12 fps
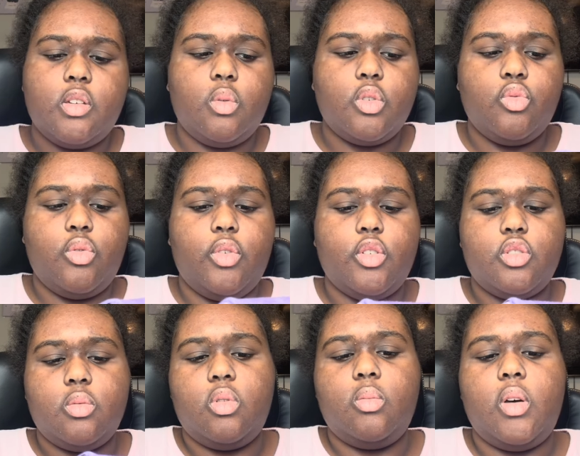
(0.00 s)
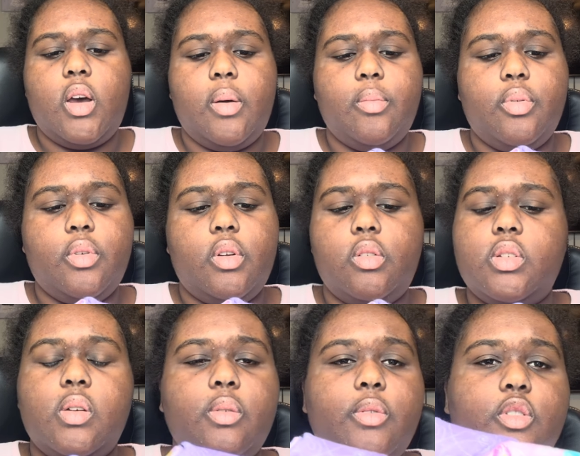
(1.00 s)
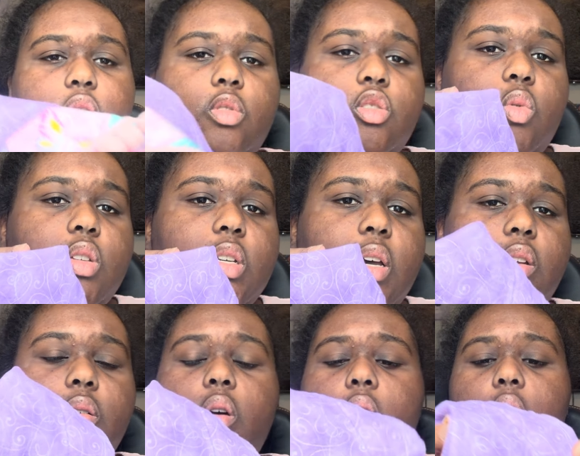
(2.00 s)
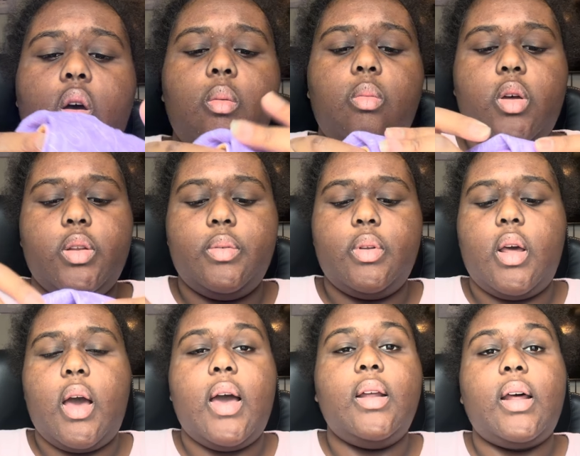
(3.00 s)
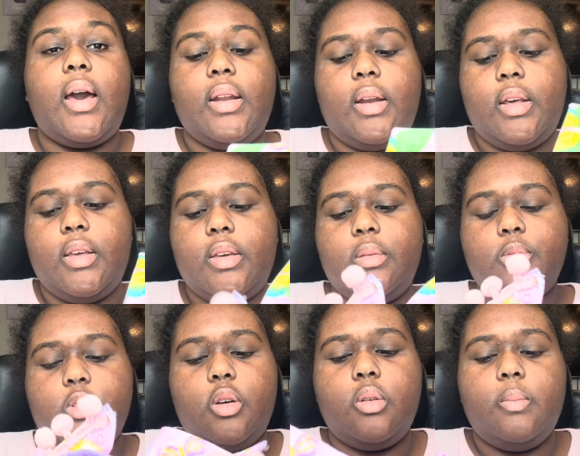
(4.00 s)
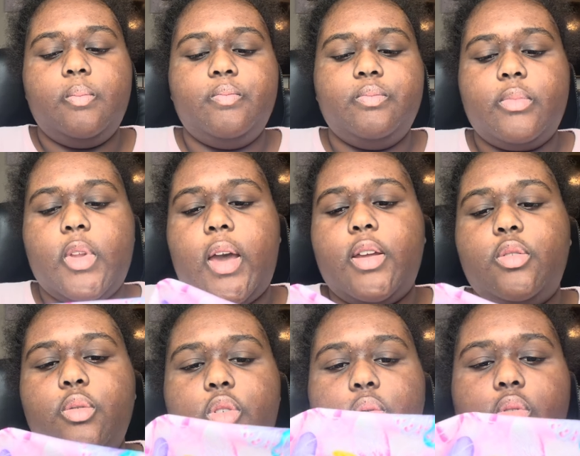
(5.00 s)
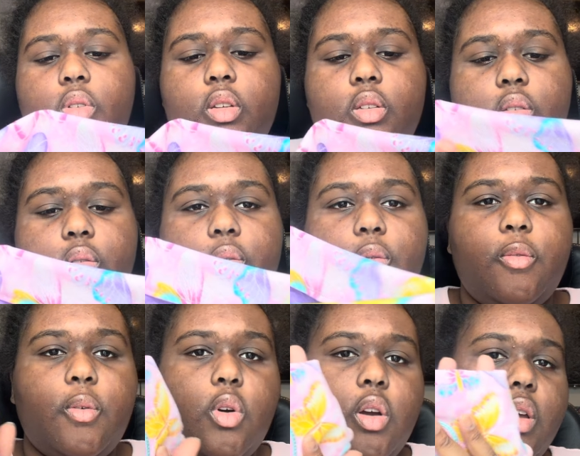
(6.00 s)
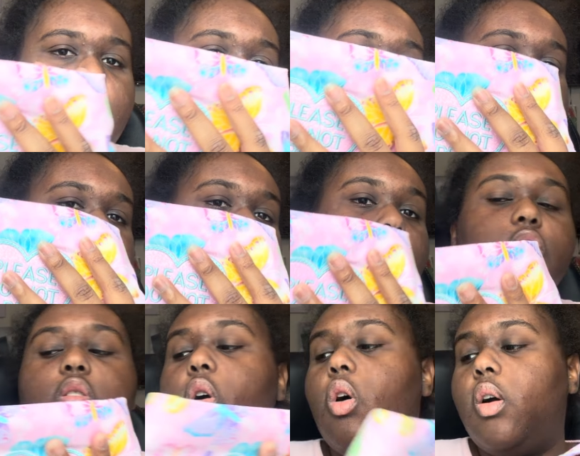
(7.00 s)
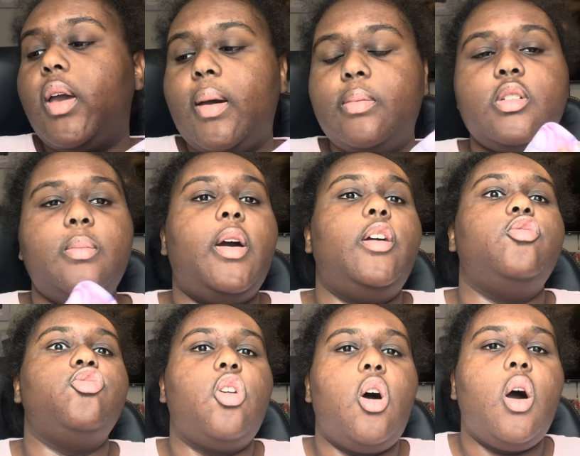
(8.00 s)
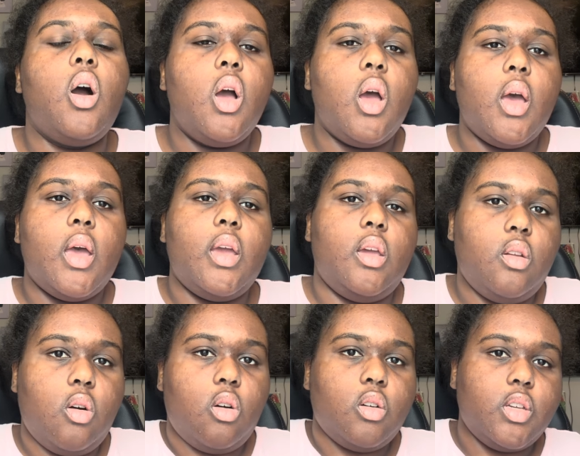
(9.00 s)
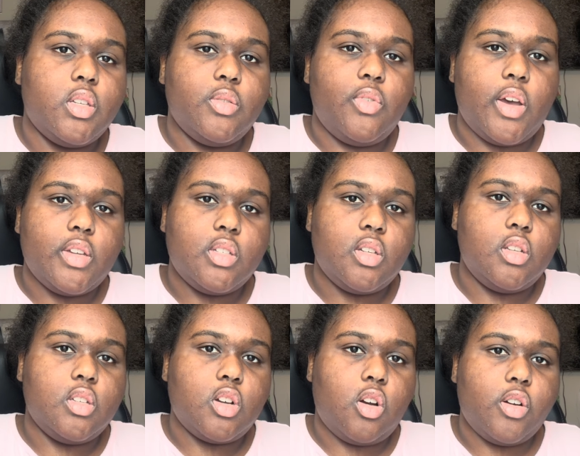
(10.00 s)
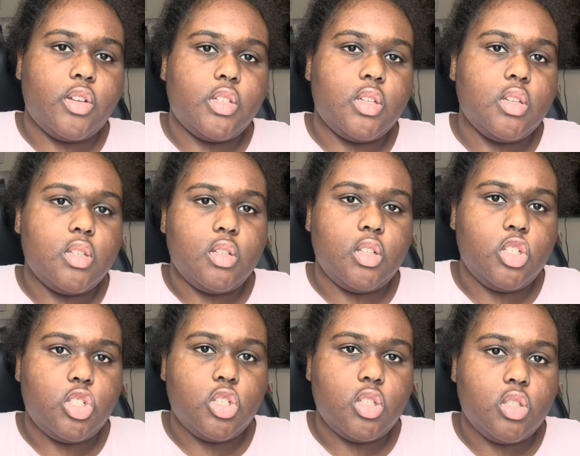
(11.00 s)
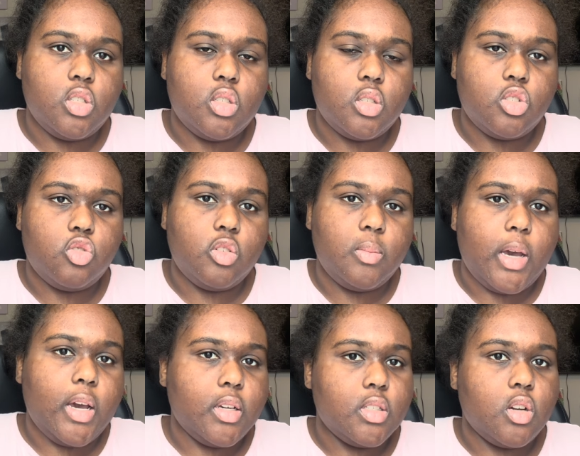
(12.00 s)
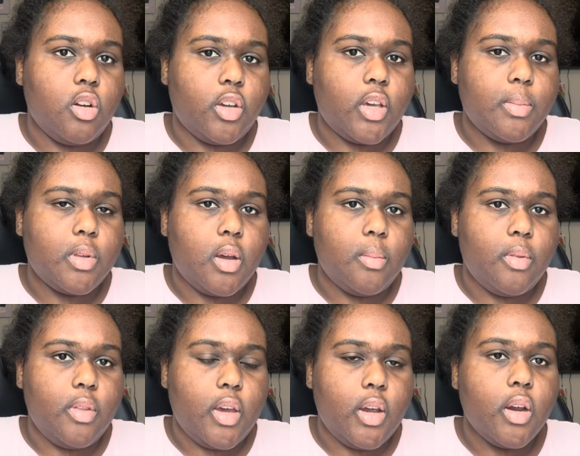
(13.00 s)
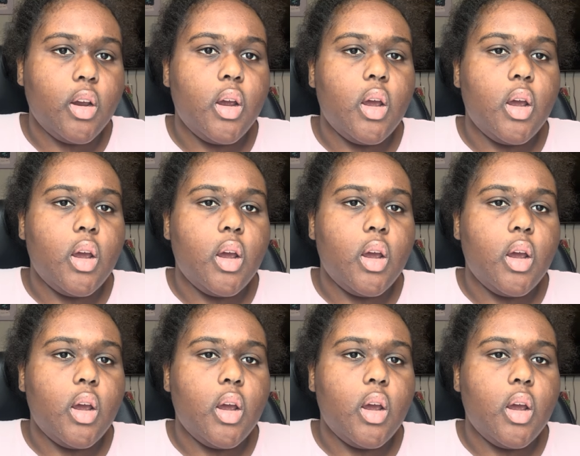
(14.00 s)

it was reversible, but no, it's not reversible. It's one-sided, but I like it. So I do use this for him. These are all kept in my drawer, and all his vests and his harnesses, leashes, treat bags are kept up there.